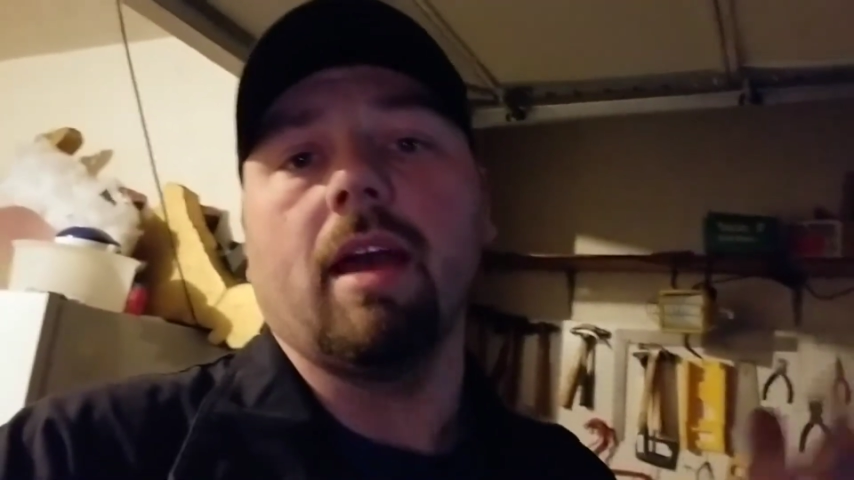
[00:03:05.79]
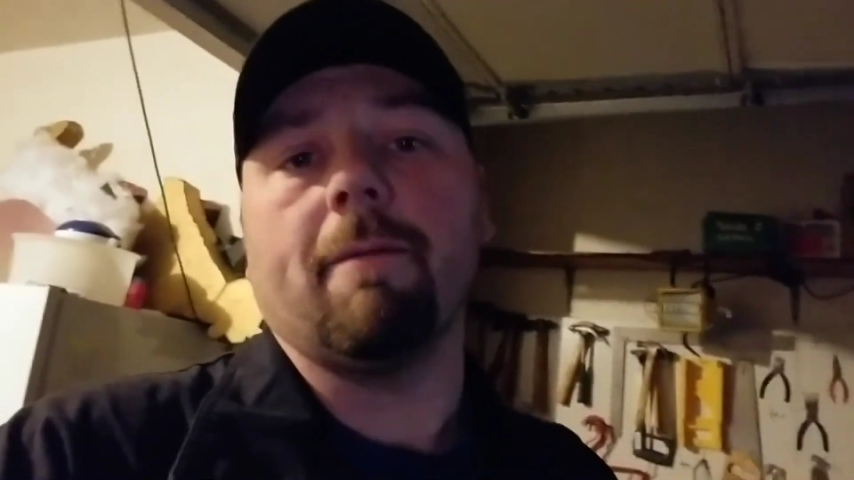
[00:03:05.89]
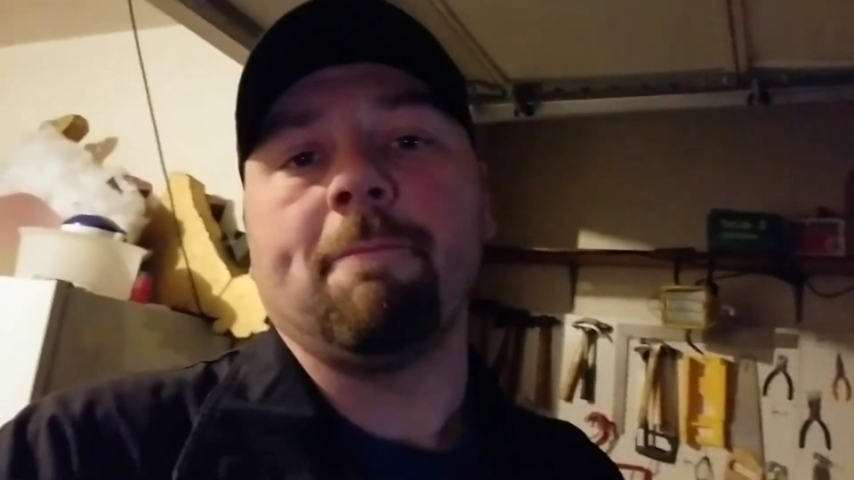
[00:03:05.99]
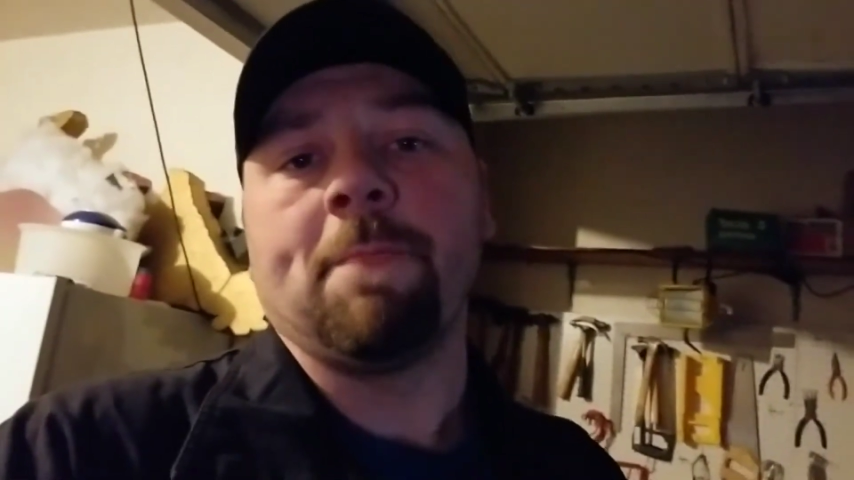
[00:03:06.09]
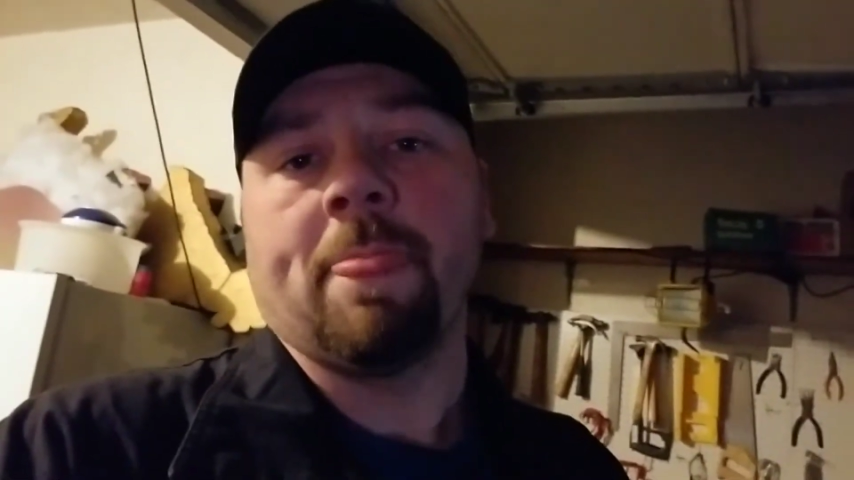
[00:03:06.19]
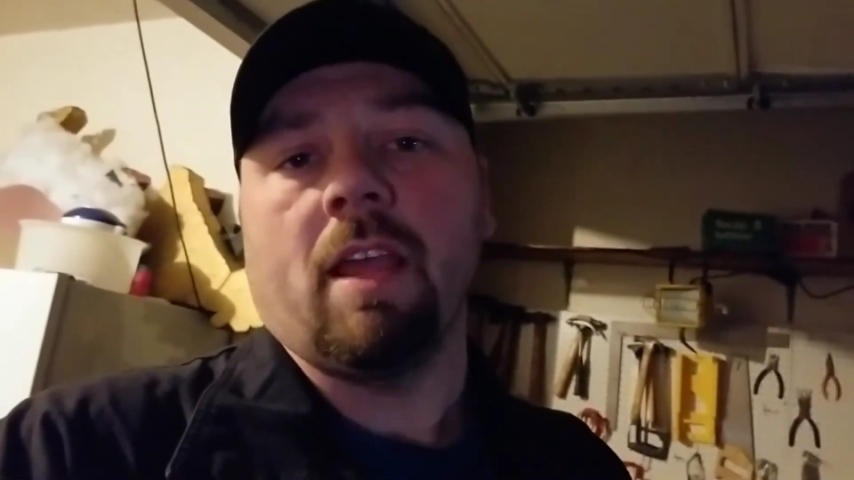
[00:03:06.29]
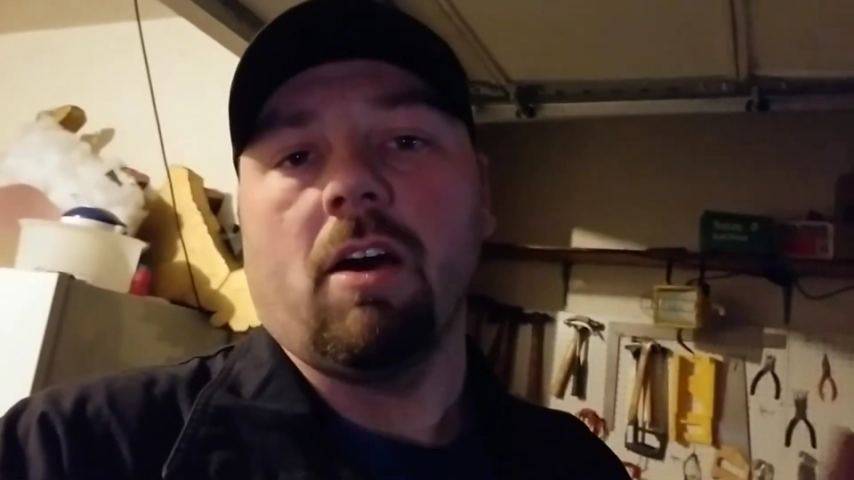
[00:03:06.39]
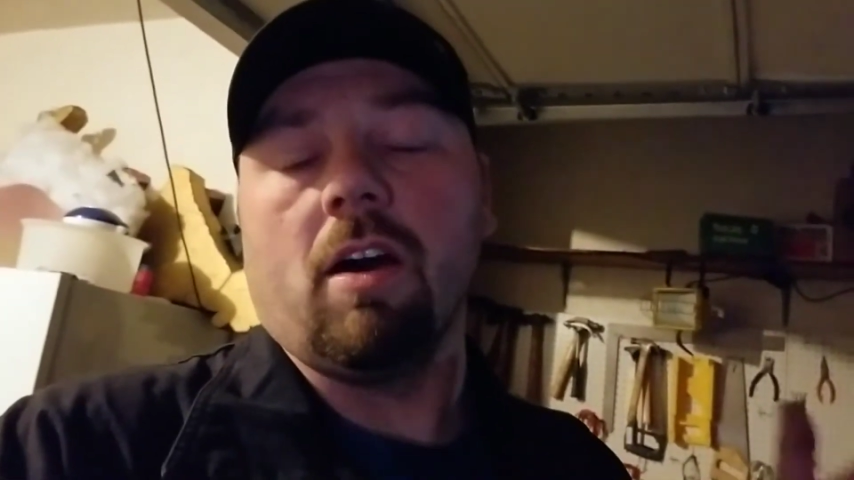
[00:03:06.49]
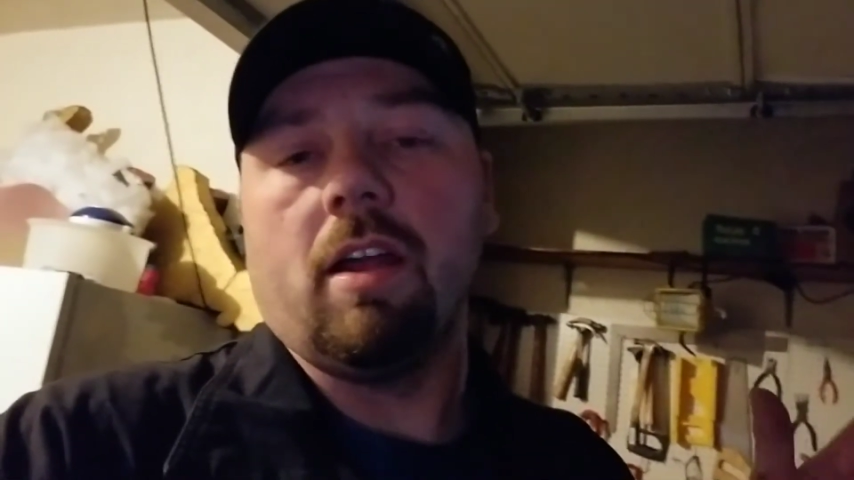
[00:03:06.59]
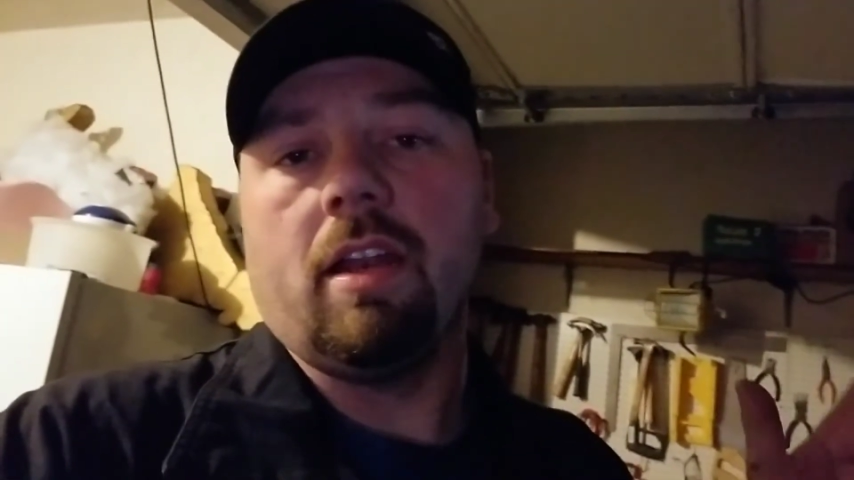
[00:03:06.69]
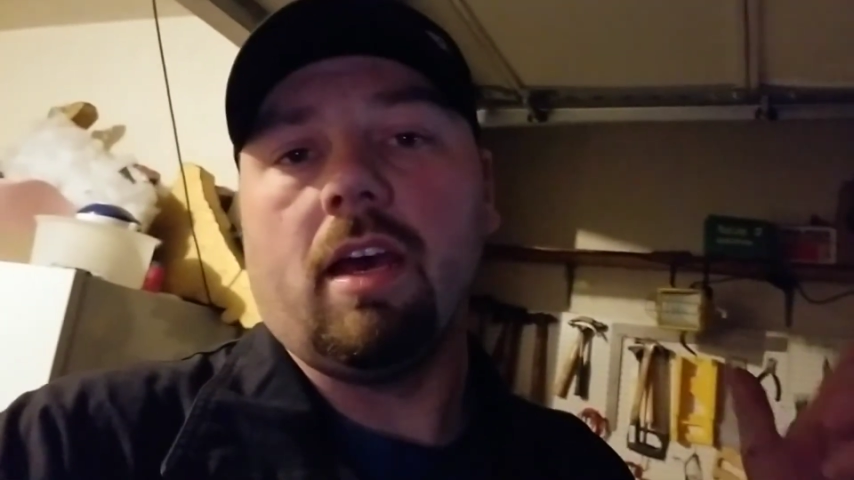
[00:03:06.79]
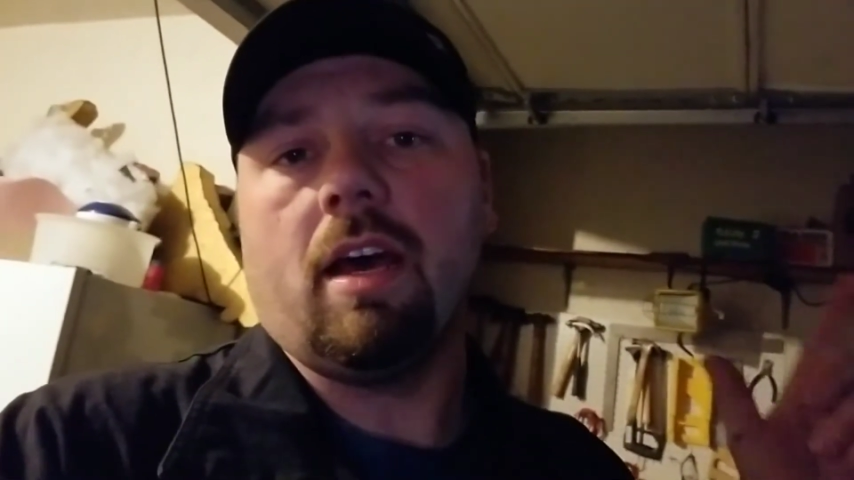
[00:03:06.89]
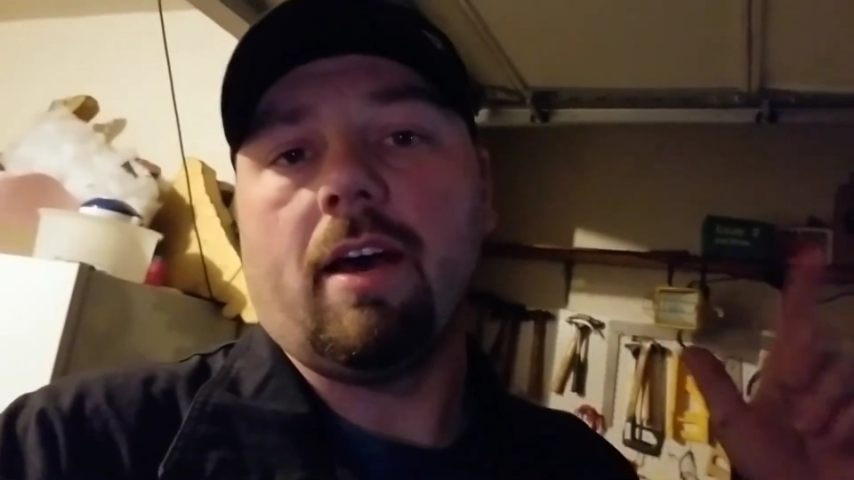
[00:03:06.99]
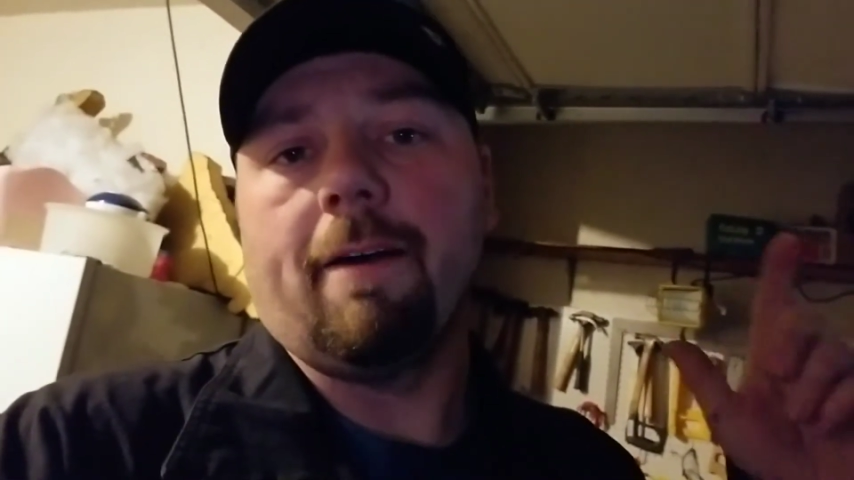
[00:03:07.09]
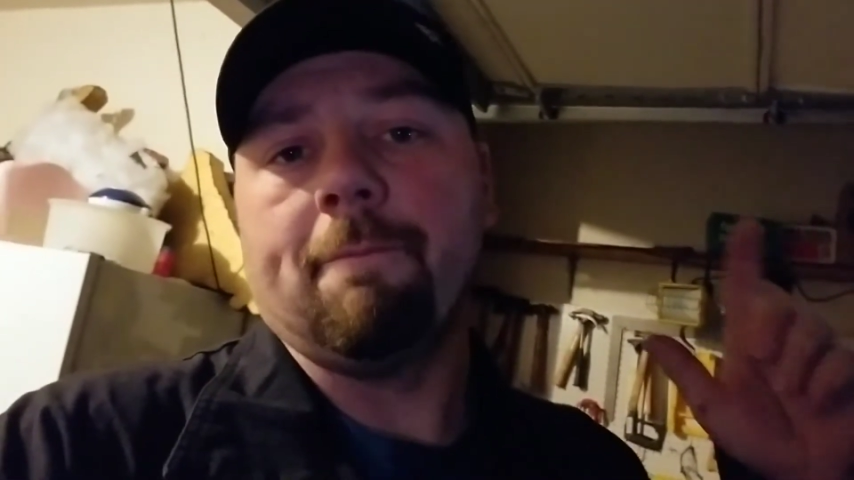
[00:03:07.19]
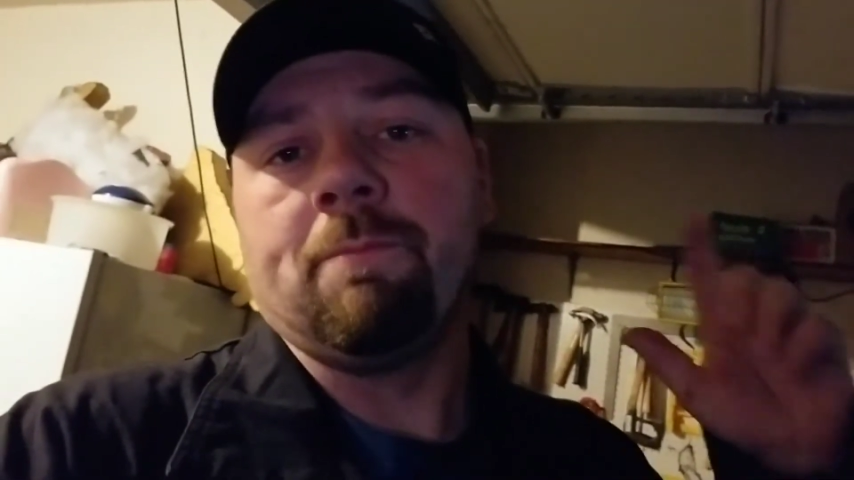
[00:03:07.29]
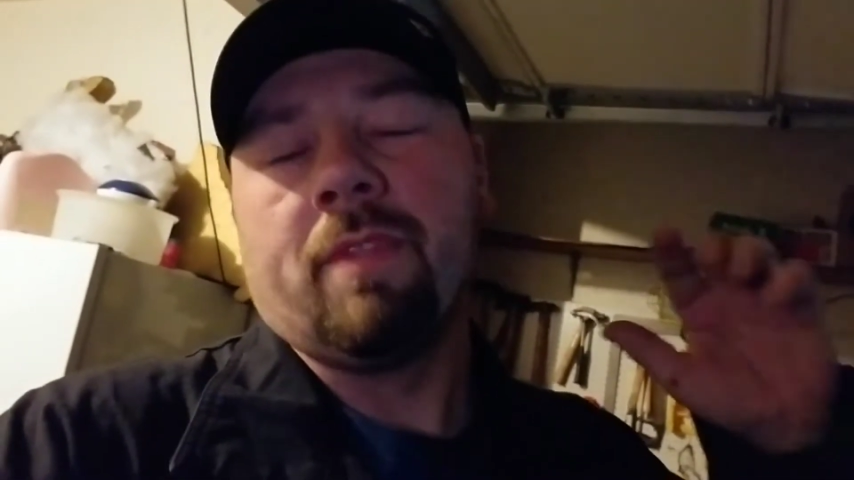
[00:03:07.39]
up on uh,